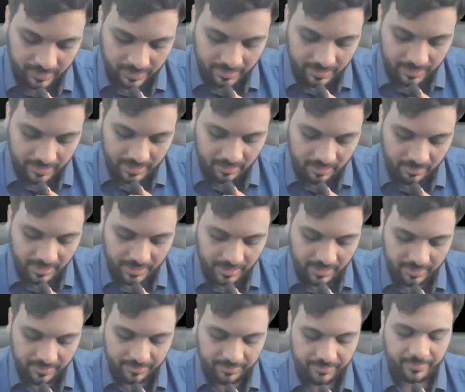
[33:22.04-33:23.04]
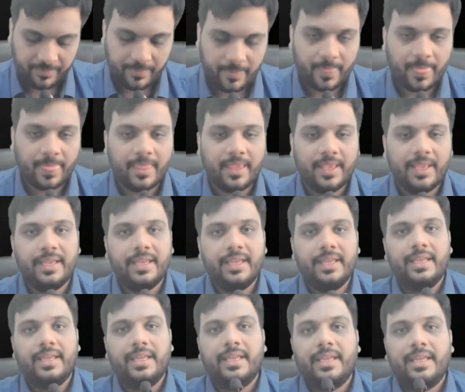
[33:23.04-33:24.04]
tell me,
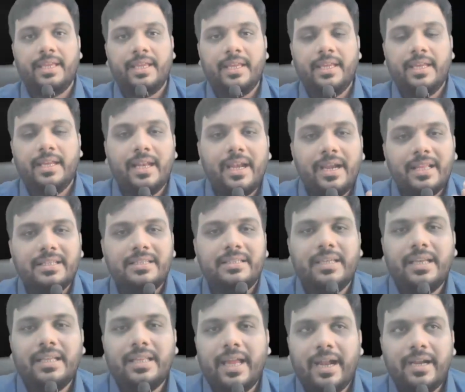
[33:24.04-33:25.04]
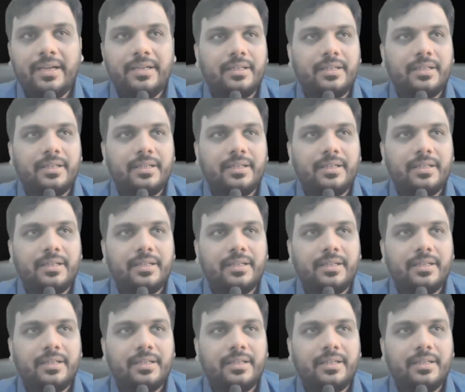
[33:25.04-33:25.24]
let us say that,